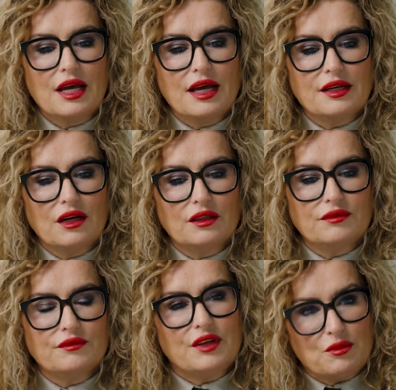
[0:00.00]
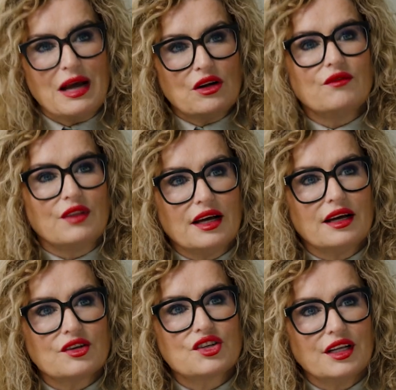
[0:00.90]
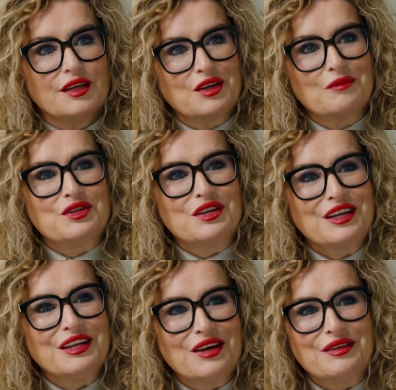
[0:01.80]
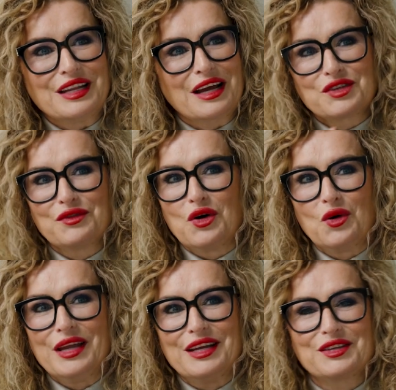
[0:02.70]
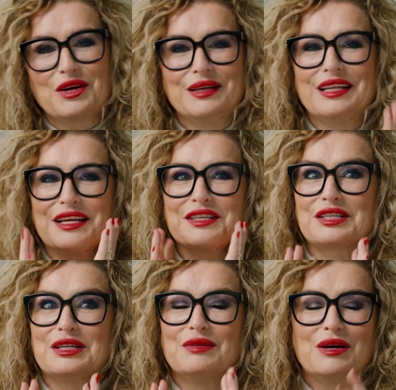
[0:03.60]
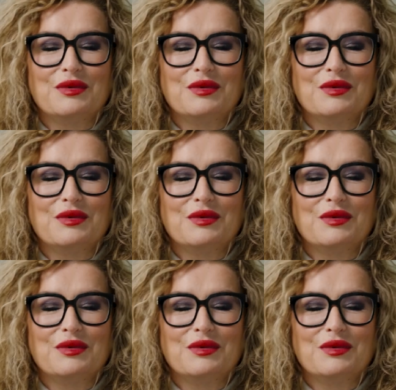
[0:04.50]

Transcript: and I'll feed back on that. Actually, come in the next 4 weeks, I'll be like slimmer.